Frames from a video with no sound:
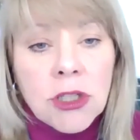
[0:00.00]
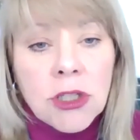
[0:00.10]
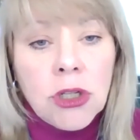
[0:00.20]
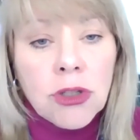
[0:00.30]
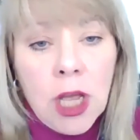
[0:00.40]
So
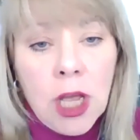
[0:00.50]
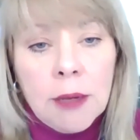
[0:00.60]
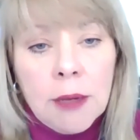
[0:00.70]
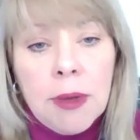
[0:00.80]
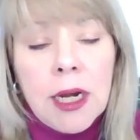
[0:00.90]
you're
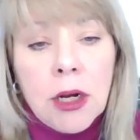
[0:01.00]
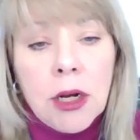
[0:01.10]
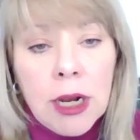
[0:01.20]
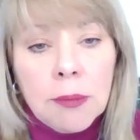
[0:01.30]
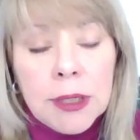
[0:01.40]
talking about an
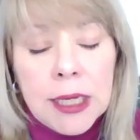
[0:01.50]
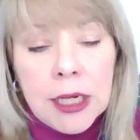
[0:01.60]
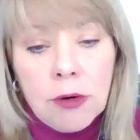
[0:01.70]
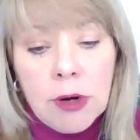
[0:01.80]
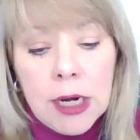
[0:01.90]
incredibly
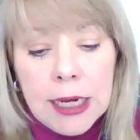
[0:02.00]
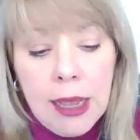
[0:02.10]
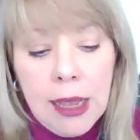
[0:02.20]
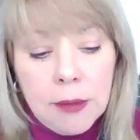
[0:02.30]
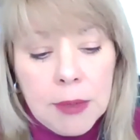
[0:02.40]
integrated
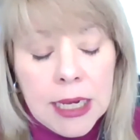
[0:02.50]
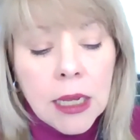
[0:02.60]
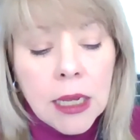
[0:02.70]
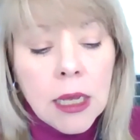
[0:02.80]
economy